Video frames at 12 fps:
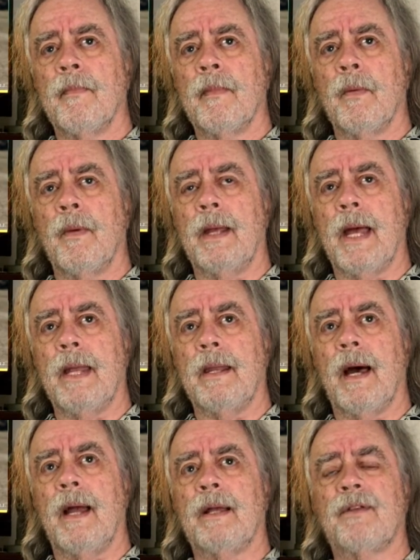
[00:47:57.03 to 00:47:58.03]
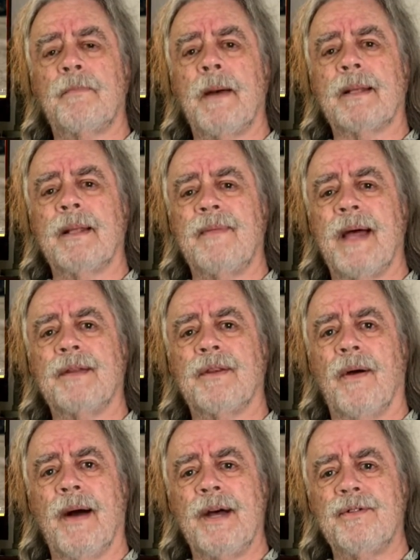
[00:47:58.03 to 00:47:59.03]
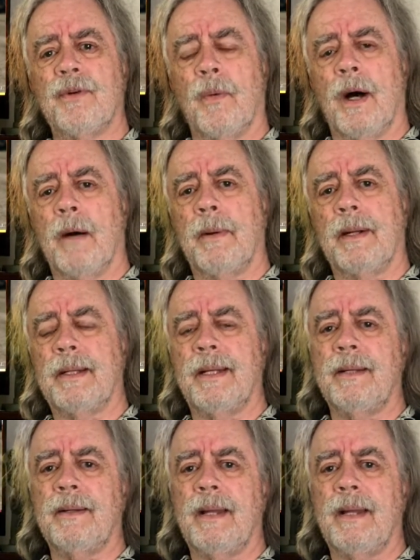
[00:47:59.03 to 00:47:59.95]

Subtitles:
and I expected that to last a while, but it didn't,